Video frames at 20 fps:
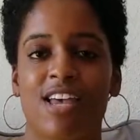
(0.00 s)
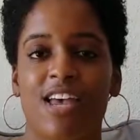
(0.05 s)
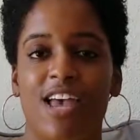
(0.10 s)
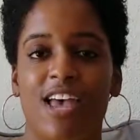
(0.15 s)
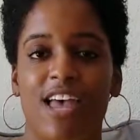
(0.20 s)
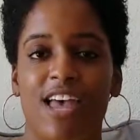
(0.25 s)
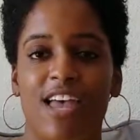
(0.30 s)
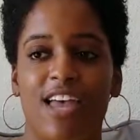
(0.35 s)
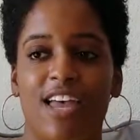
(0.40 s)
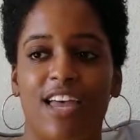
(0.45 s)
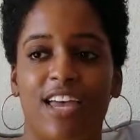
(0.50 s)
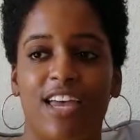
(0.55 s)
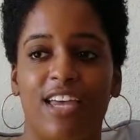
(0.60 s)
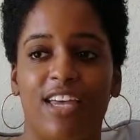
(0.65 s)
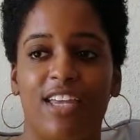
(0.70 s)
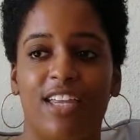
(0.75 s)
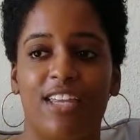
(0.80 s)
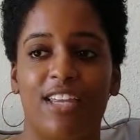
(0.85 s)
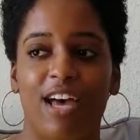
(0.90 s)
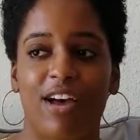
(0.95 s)

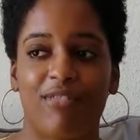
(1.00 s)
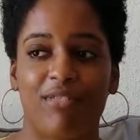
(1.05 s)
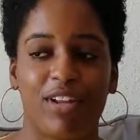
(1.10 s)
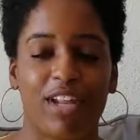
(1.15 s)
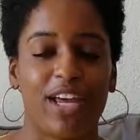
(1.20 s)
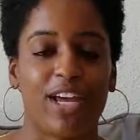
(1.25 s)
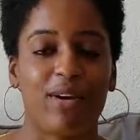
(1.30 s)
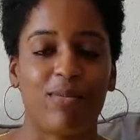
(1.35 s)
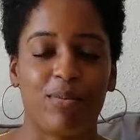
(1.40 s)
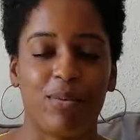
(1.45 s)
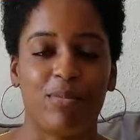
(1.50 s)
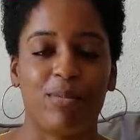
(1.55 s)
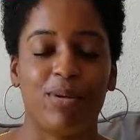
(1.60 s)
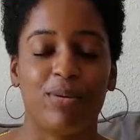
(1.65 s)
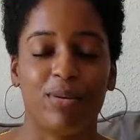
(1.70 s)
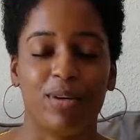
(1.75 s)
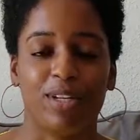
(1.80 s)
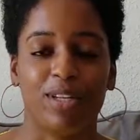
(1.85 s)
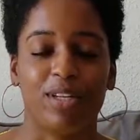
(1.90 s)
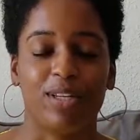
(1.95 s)
and I feel like it would be
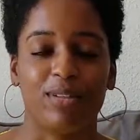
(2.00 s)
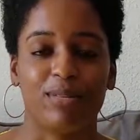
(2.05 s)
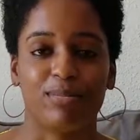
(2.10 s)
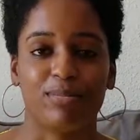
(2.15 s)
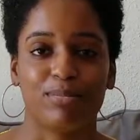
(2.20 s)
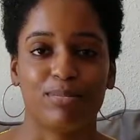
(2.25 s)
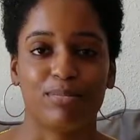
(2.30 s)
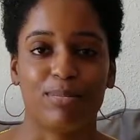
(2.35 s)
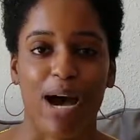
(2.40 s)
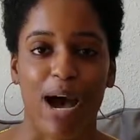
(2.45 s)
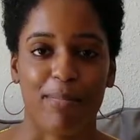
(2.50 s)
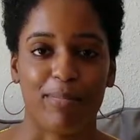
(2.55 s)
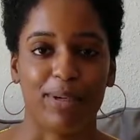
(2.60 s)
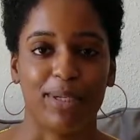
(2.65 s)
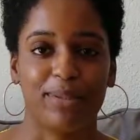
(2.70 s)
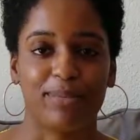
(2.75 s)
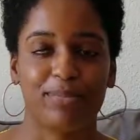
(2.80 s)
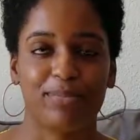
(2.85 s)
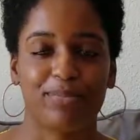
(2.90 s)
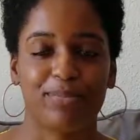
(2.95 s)
really popping.
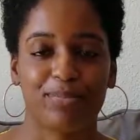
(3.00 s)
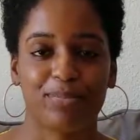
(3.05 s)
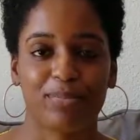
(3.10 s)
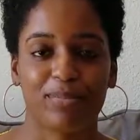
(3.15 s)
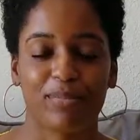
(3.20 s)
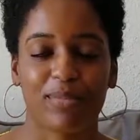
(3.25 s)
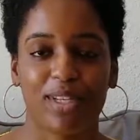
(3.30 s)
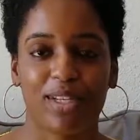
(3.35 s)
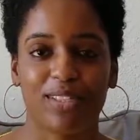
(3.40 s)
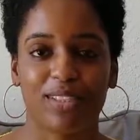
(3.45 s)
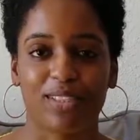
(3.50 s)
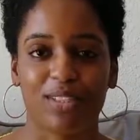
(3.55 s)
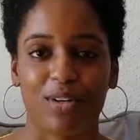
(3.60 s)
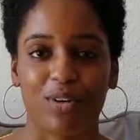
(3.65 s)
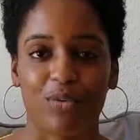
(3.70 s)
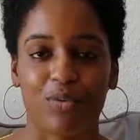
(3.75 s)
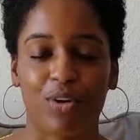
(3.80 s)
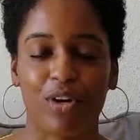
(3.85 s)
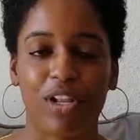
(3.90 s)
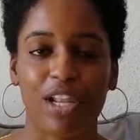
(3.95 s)
So
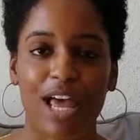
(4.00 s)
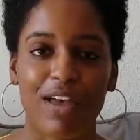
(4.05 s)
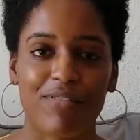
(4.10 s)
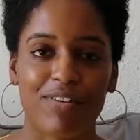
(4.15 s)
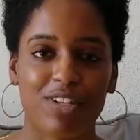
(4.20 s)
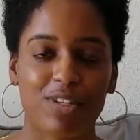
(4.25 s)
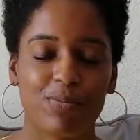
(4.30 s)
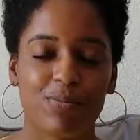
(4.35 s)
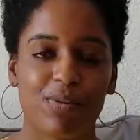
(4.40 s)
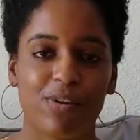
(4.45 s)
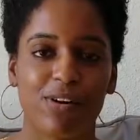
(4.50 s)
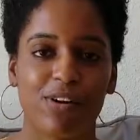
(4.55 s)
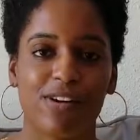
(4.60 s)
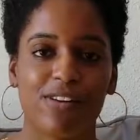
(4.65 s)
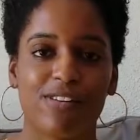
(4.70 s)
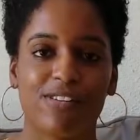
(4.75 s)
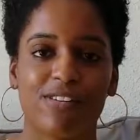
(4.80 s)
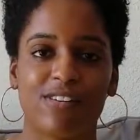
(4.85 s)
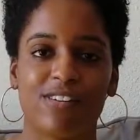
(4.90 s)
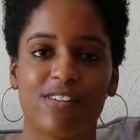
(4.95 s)
real life
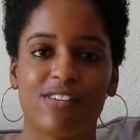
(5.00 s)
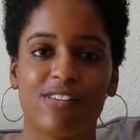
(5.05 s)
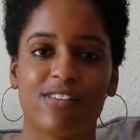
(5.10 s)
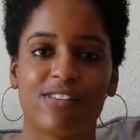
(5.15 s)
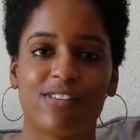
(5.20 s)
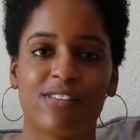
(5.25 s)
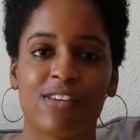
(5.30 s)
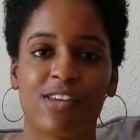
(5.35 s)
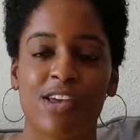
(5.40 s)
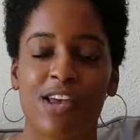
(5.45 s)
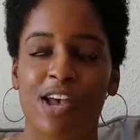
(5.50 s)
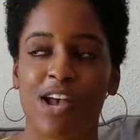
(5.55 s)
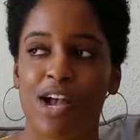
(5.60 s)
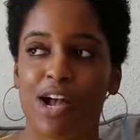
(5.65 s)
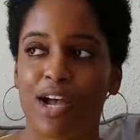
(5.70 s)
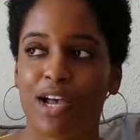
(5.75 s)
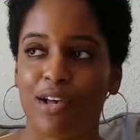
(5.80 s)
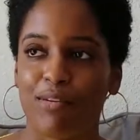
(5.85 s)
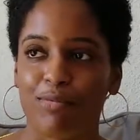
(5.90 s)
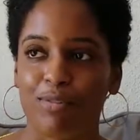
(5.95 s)
experiences,
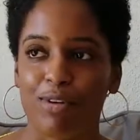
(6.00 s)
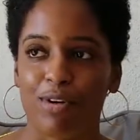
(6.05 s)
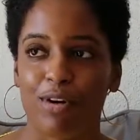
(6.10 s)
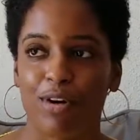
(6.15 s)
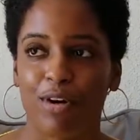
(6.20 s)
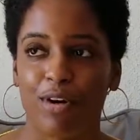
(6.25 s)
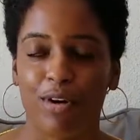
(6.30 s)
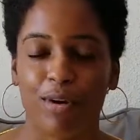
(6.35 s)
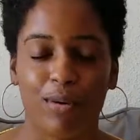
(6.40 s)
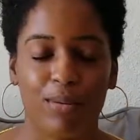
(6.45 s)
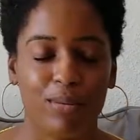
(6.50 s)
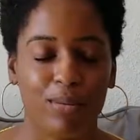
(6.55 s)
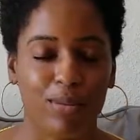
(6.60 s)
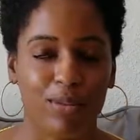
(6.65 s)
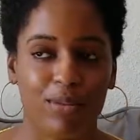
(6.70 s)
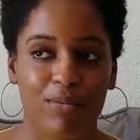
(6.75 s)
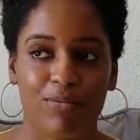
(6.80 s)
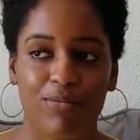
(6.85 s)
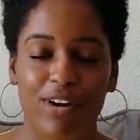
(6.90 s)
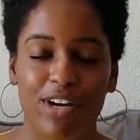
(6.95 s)
if you're
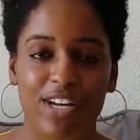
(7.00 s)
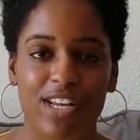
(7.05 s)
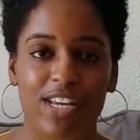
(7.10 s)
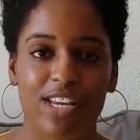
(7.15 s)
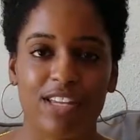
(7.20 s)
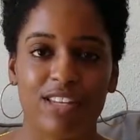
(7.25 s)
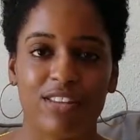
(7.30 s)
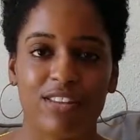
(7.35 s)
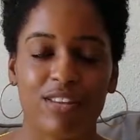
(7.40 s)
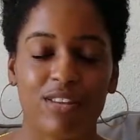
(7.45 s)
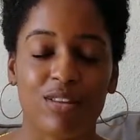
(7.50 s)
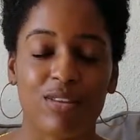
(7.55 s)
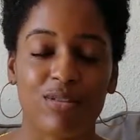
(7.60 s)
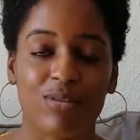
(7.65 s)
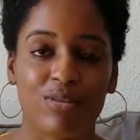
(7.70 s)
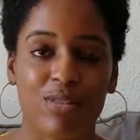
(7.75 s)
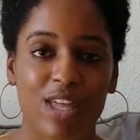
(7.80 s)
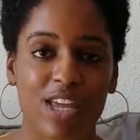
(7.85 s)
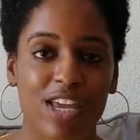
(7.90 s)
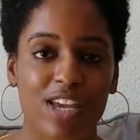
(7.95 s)
funny
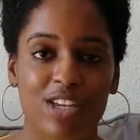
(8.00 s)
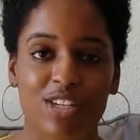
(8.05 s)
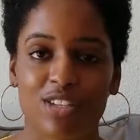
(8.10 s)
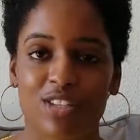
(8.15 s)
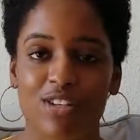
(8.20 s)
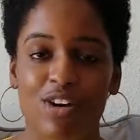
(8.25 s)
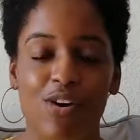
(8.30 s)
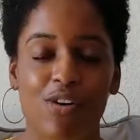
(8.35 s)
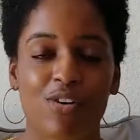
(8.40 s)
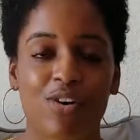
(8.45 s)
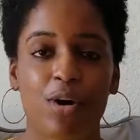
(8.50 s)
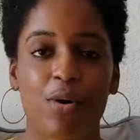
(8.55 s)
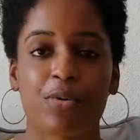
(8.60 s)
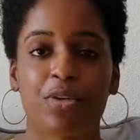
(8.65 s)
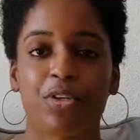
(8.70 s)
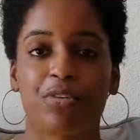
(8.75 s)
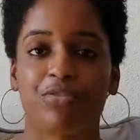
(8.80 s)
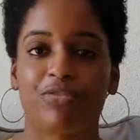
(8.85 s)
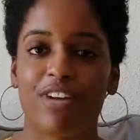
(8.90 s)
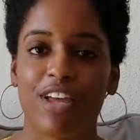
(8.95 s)
things going on with
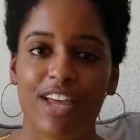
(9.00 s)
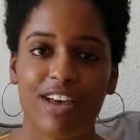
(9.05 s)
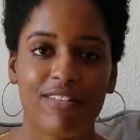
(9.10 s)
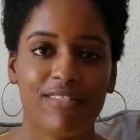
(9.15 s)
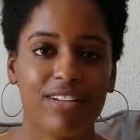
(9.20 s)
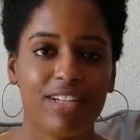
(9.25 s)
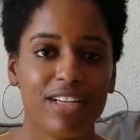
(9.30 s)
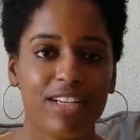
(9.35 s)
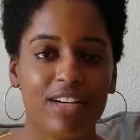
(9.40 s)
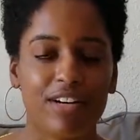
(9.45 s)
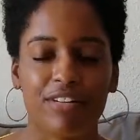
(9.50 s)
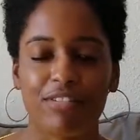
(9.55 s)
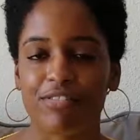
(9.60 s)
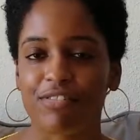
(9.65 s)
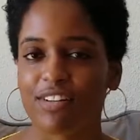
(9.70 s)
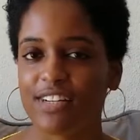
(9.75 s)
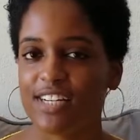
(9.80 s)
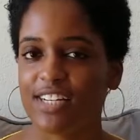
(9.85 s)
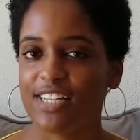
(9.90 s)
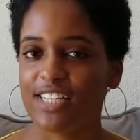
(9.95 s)
your family, your
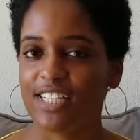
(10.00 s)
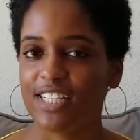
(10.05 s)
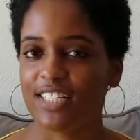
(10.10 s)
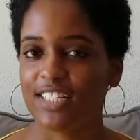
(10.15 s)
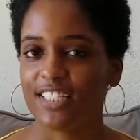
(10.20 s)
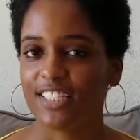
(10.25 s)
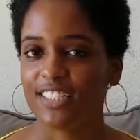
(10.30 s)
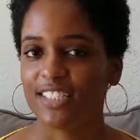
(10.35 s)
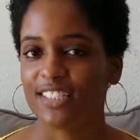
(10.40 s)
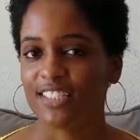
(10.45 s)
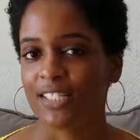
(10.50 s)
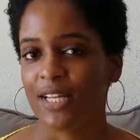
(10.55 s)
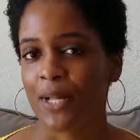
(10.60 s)
friends,